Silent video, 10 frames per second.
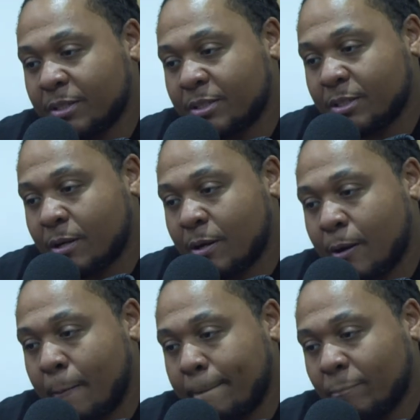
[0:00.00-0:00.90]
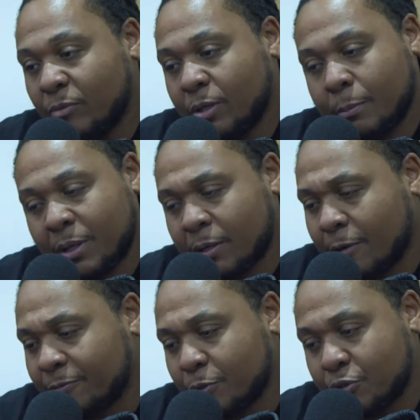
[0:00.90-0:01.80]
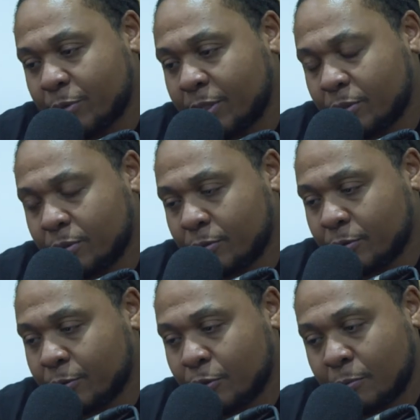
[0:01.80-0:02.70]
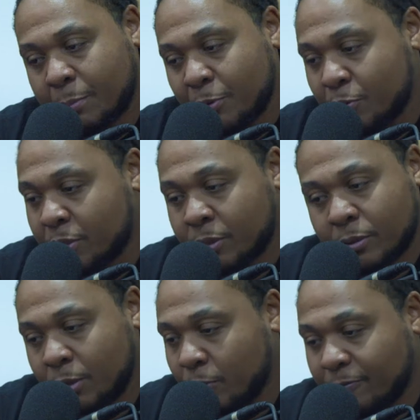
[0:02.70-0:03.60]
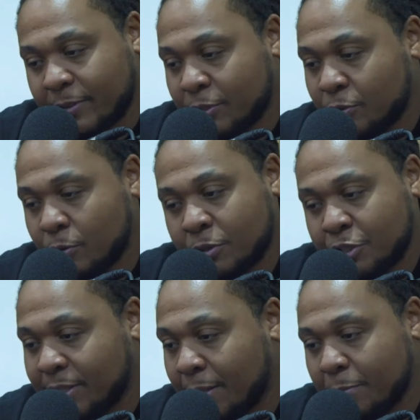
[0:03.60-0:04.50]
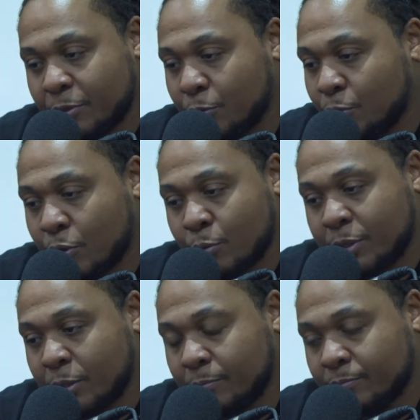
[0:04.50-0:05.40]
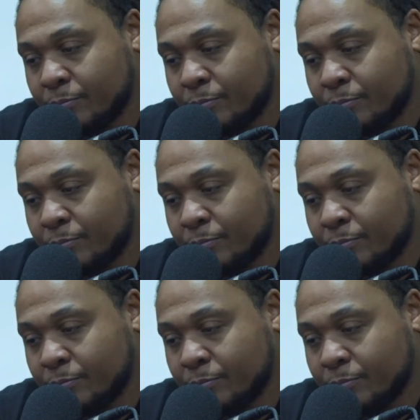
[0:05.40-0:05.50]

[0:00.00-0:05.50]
It's I come from the streets, so my music reflects on the shit I've been through growing up.